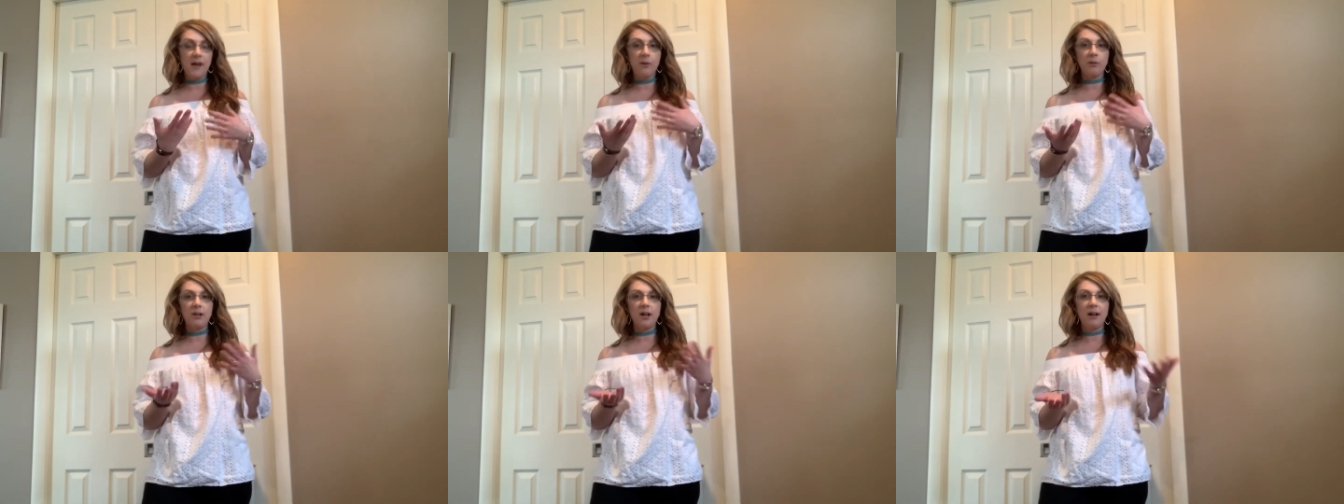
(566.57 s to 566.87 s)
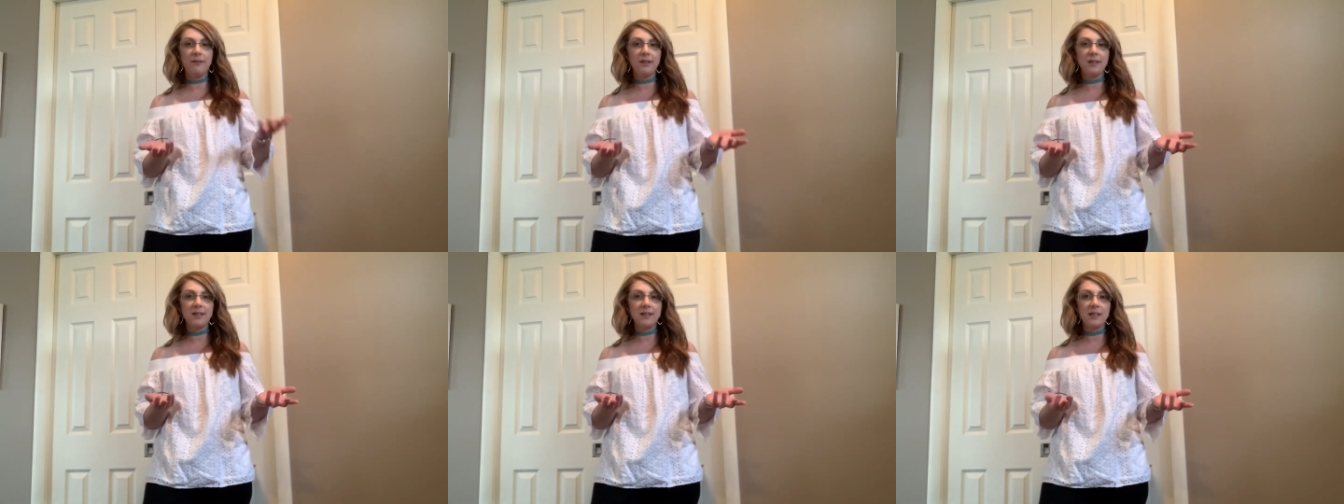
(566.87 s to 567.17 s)
that would
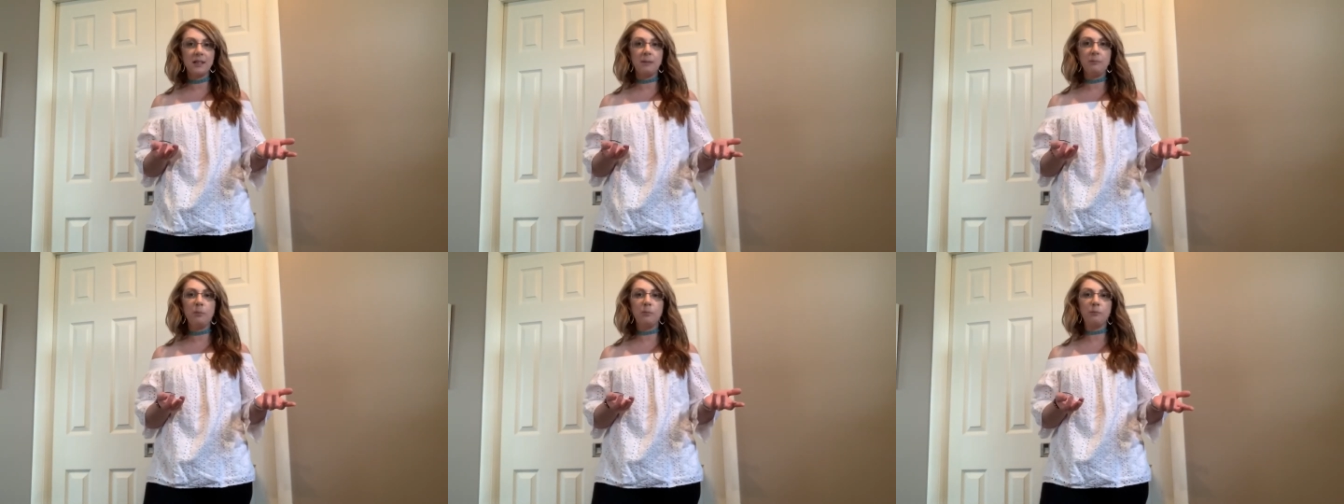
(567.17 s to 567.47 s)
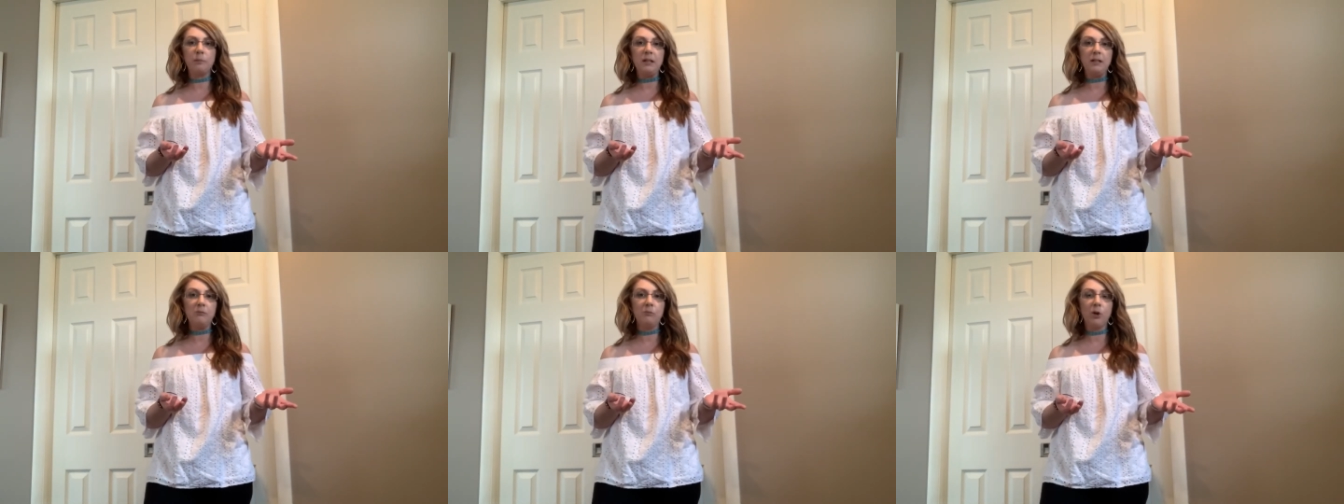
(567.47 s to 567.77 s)
obviously
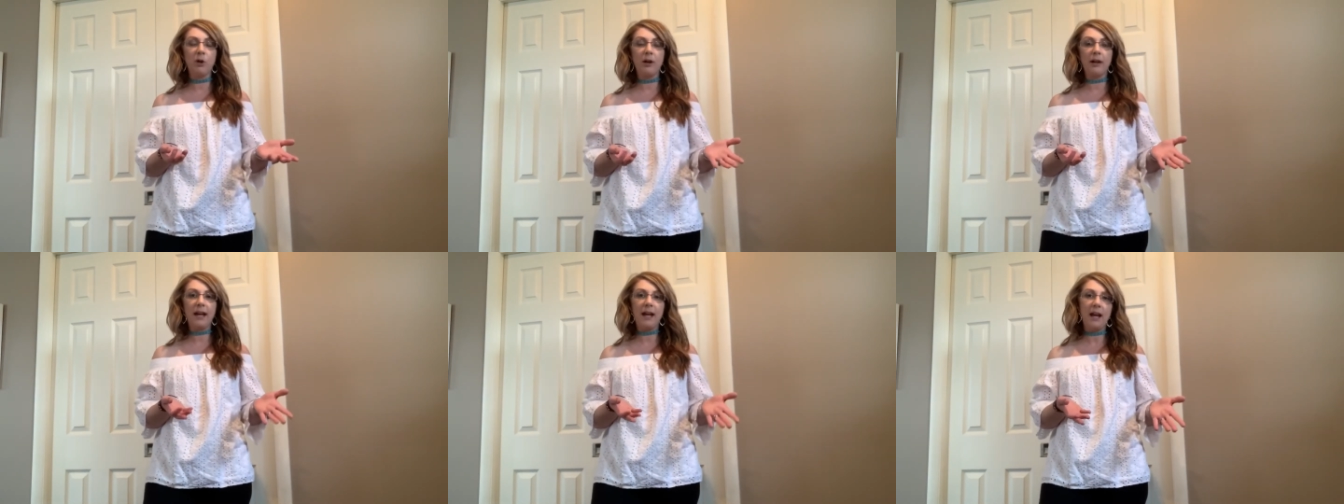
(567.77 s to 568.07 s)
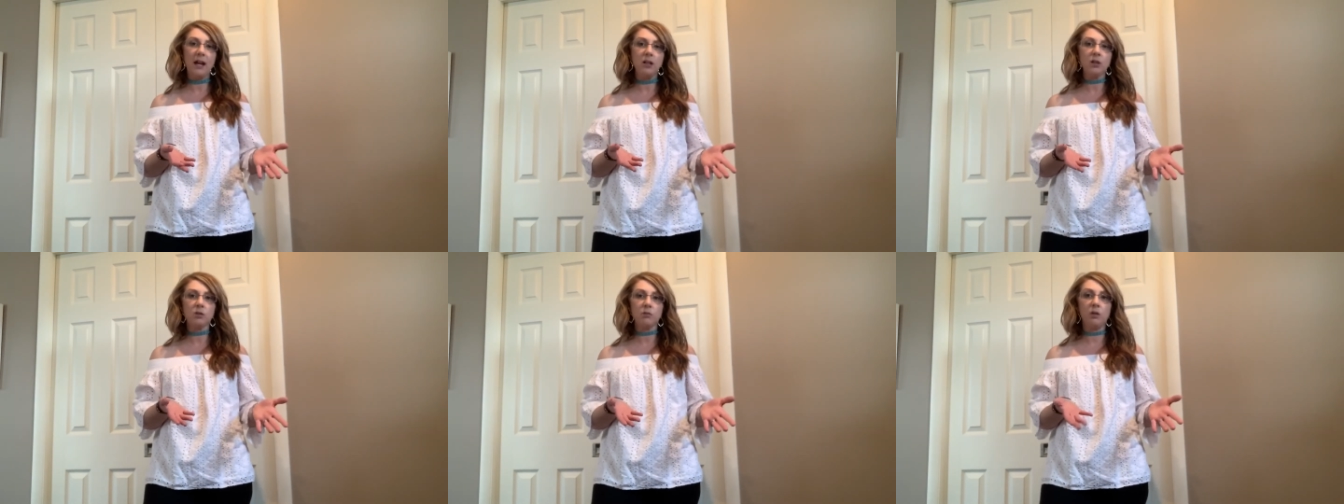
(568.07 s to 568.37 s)
be more
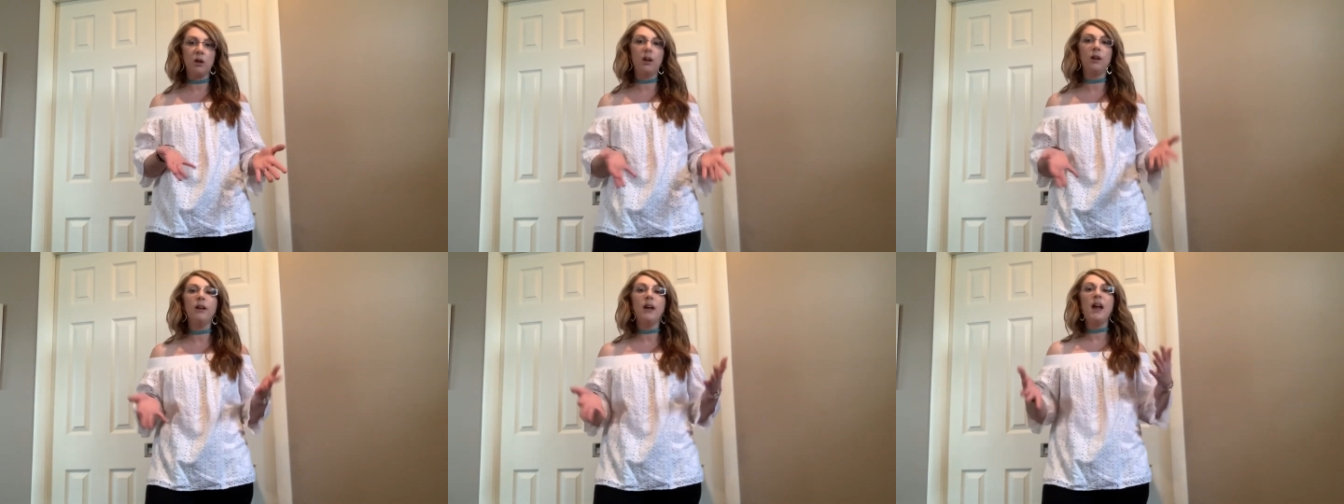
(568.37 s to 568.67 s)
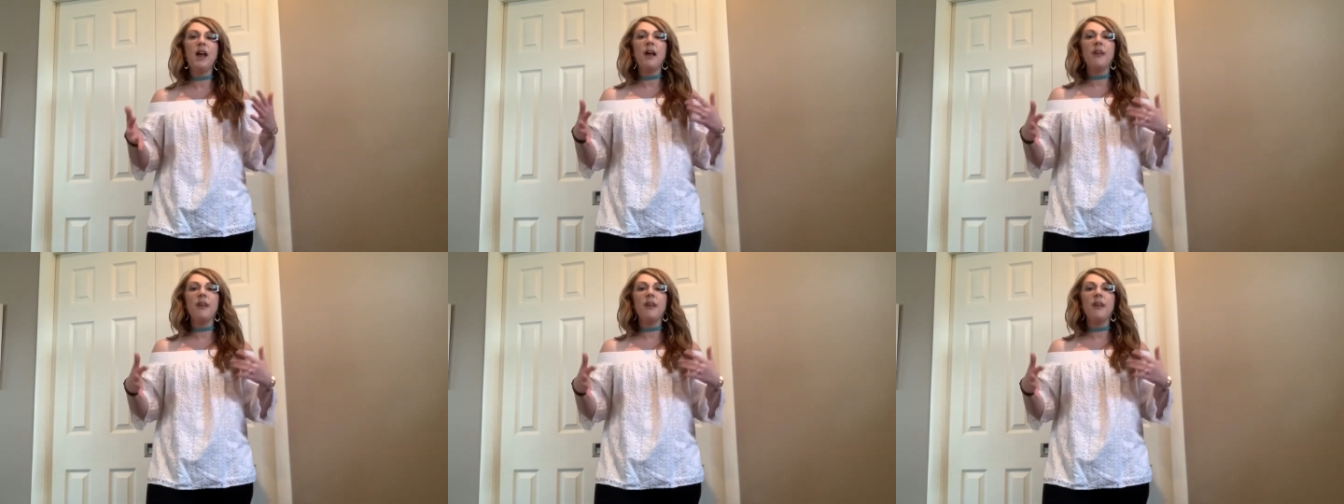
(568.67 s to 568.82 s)
casual.